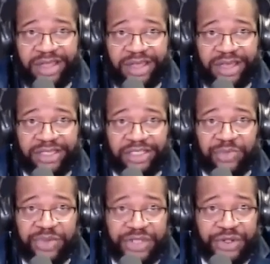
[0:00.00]
to
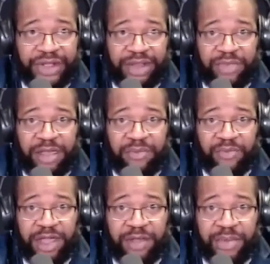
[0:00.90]
be here.
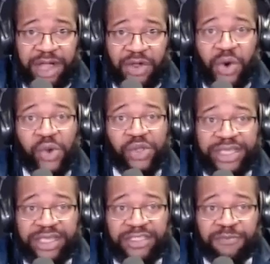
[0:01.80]
And my goal
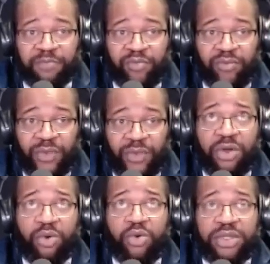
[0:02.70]
is, you
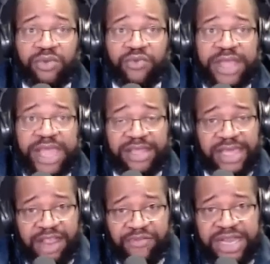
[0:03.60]
know, that
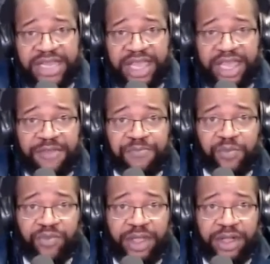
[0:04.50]
every day
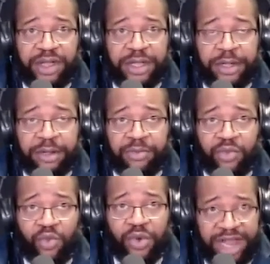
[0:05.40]

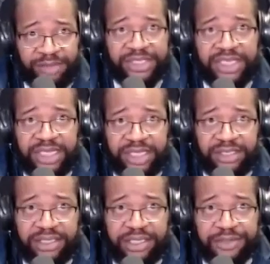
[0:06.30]
when I'm sitting in this
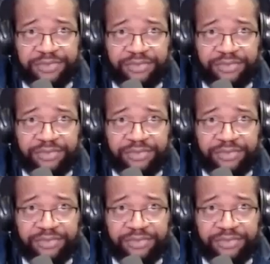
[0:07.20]
seat,